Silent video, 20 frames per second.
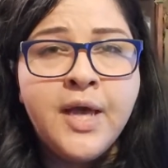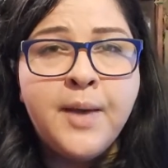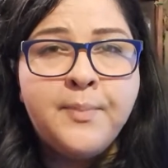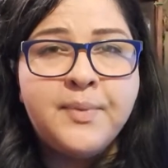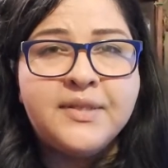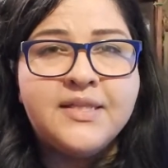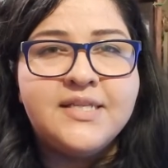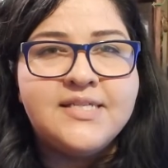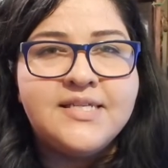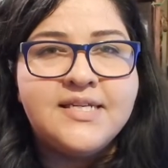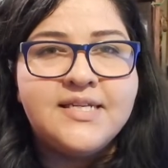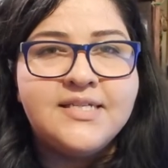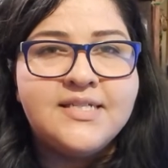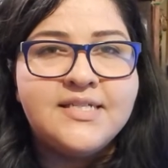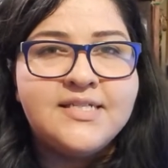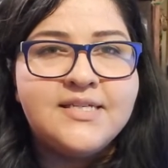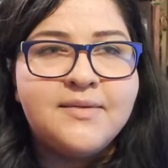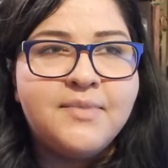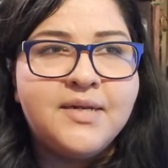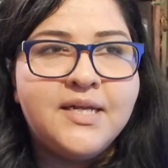but listening to
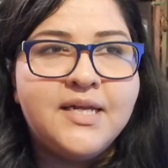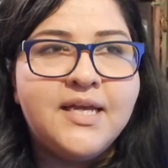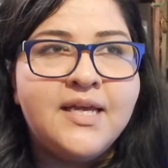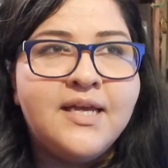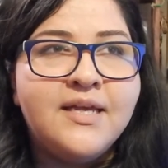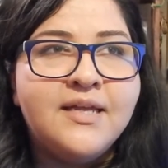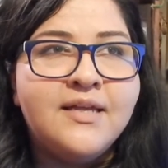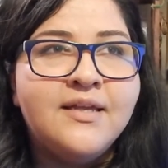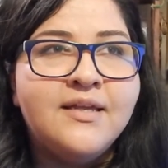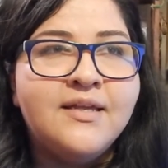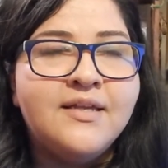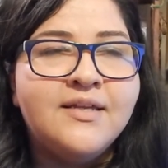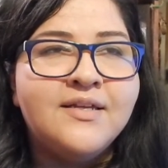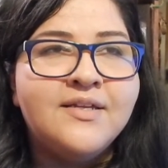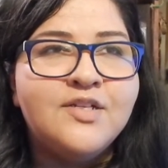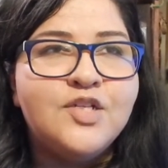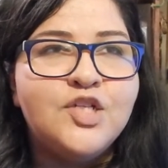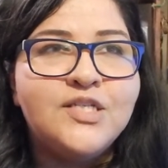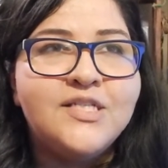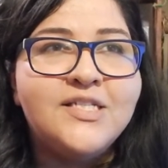somebody
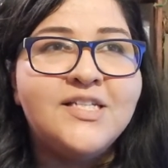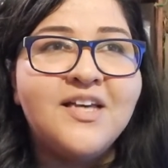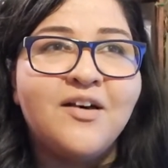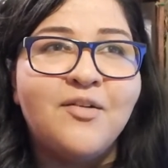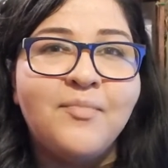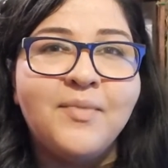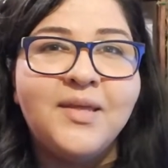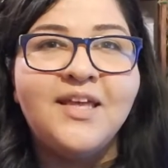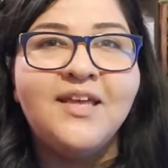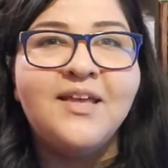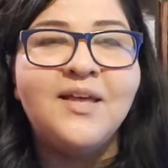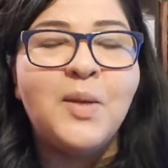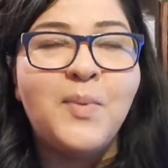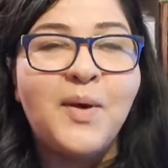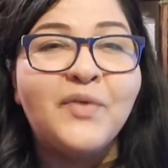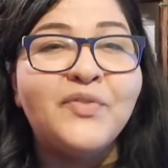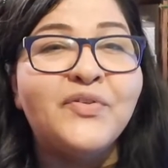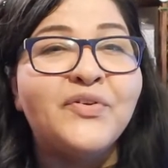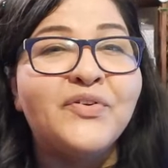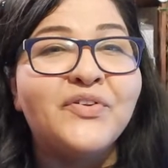just tell me
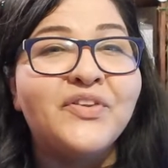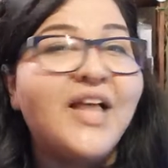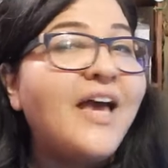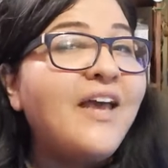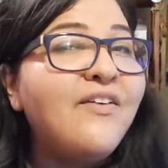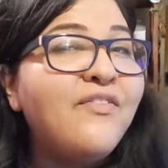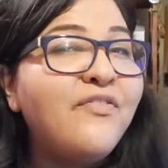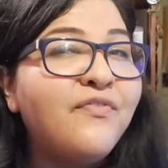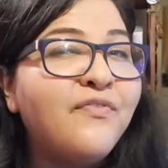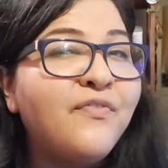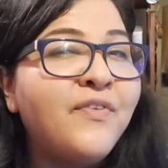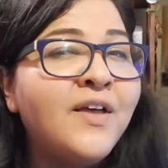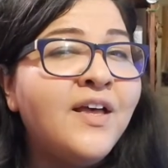about their life